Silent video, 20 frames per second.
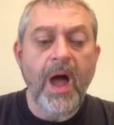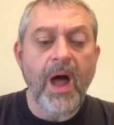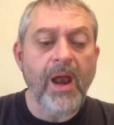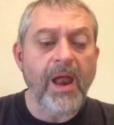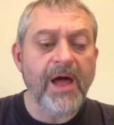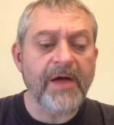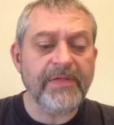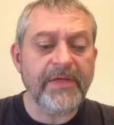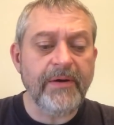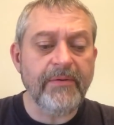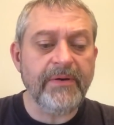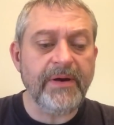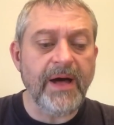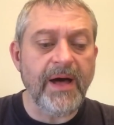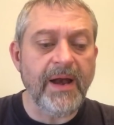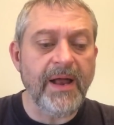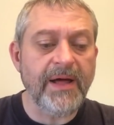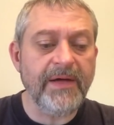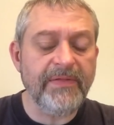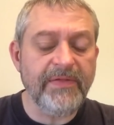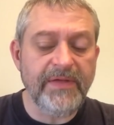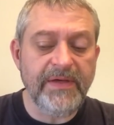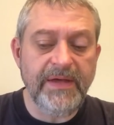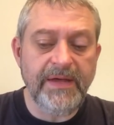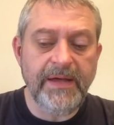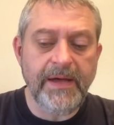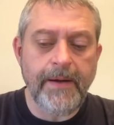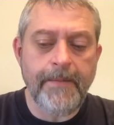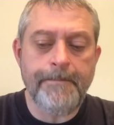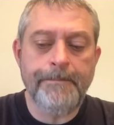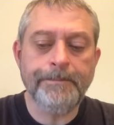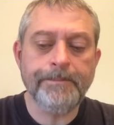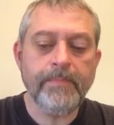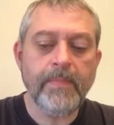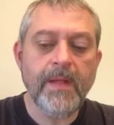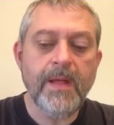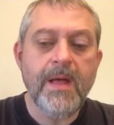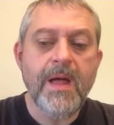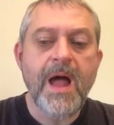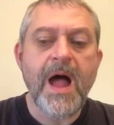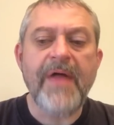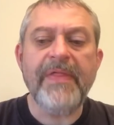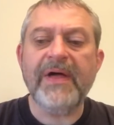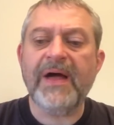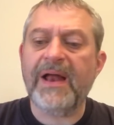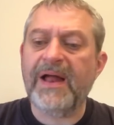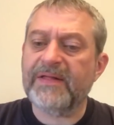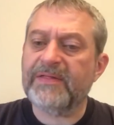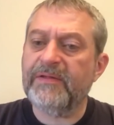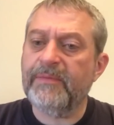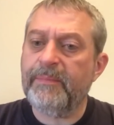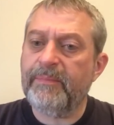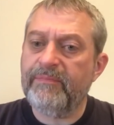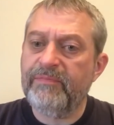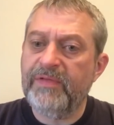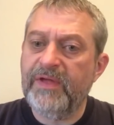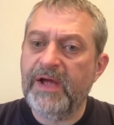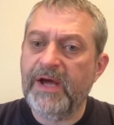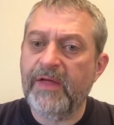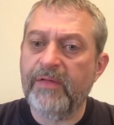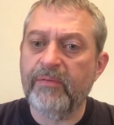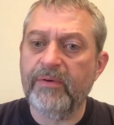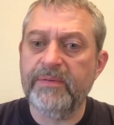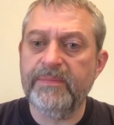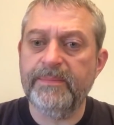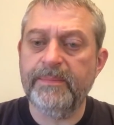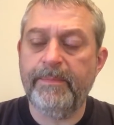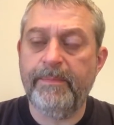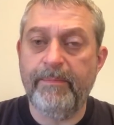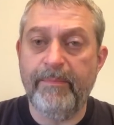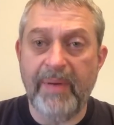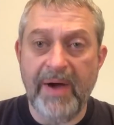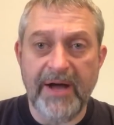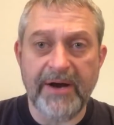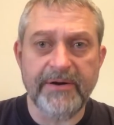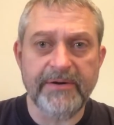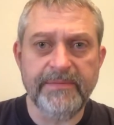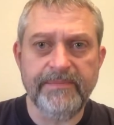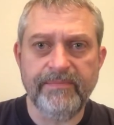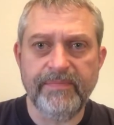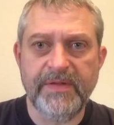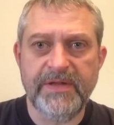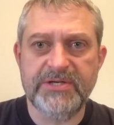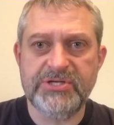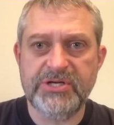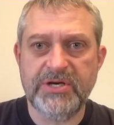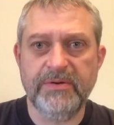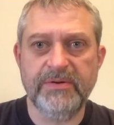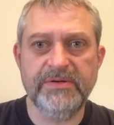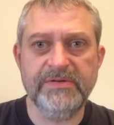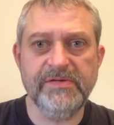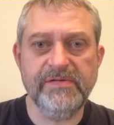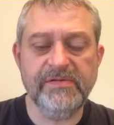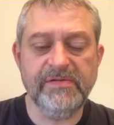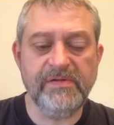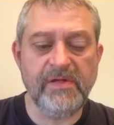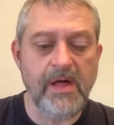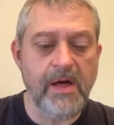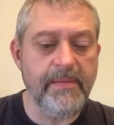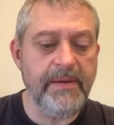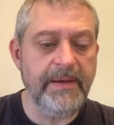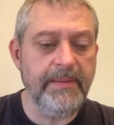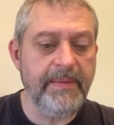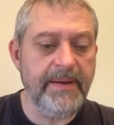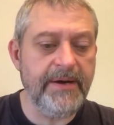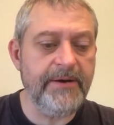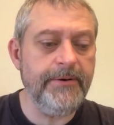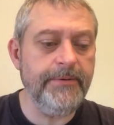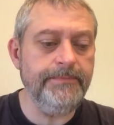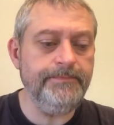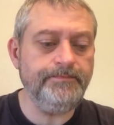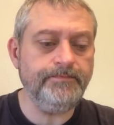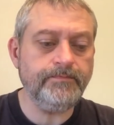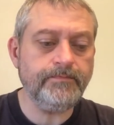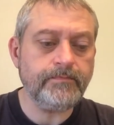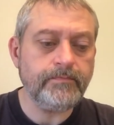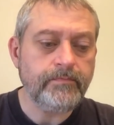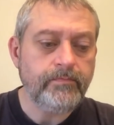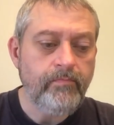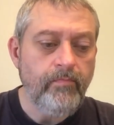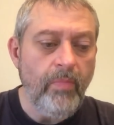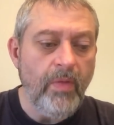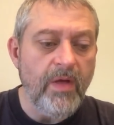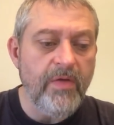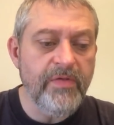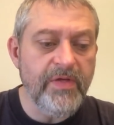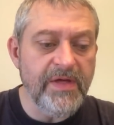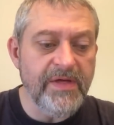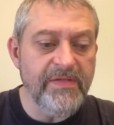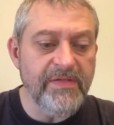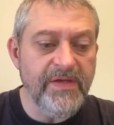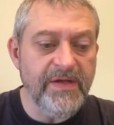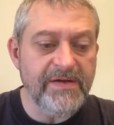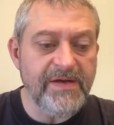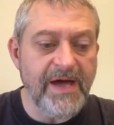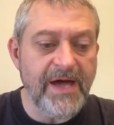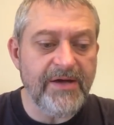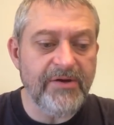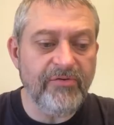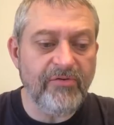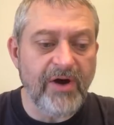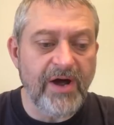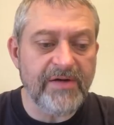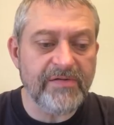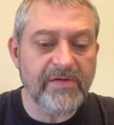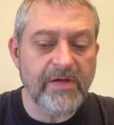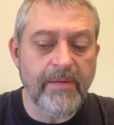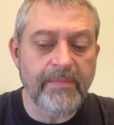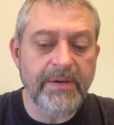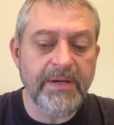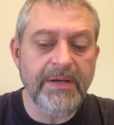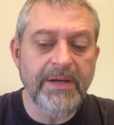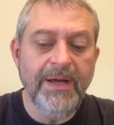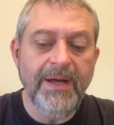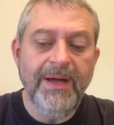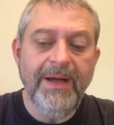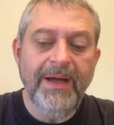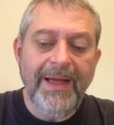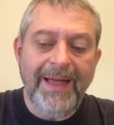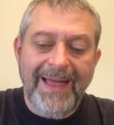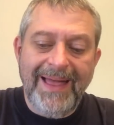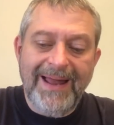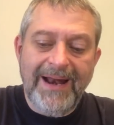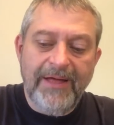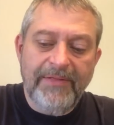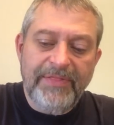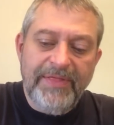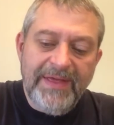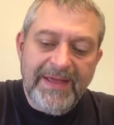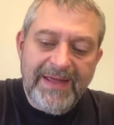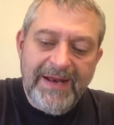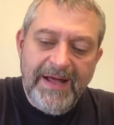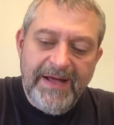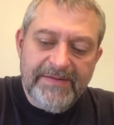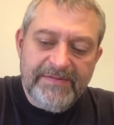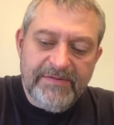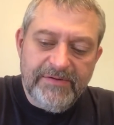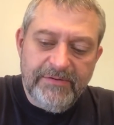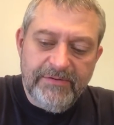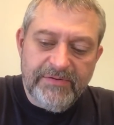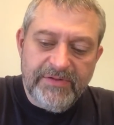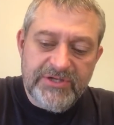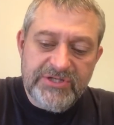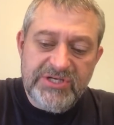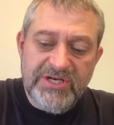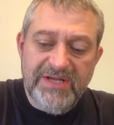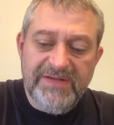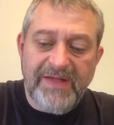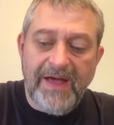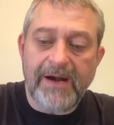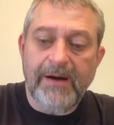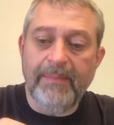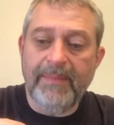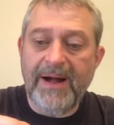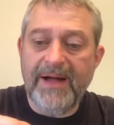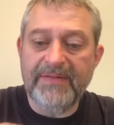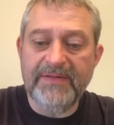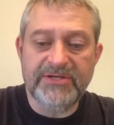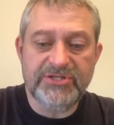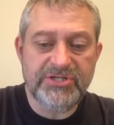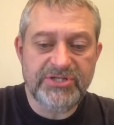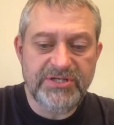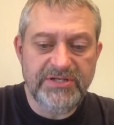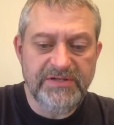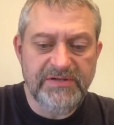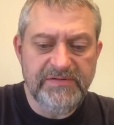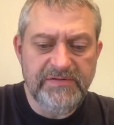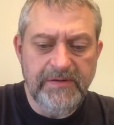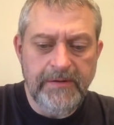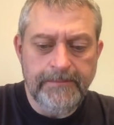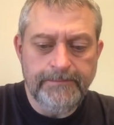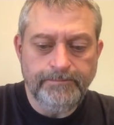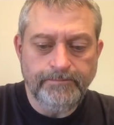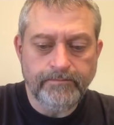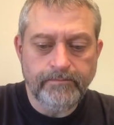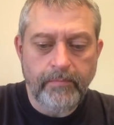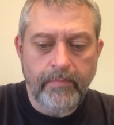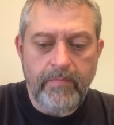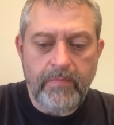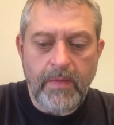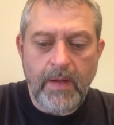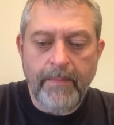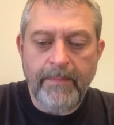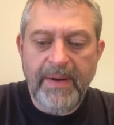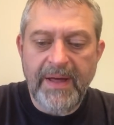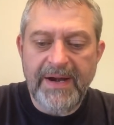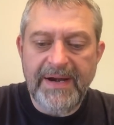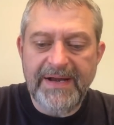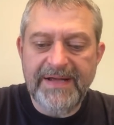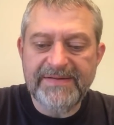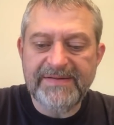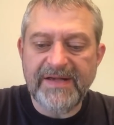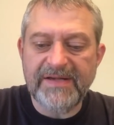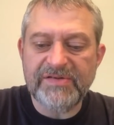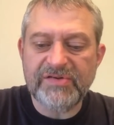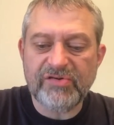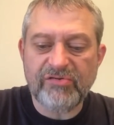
like that one. I like the, I think I like the other one better, the Genoa salami better than the Italian dry salami. And I think it has to do with the cheese. I don't mind this cheese, but it is a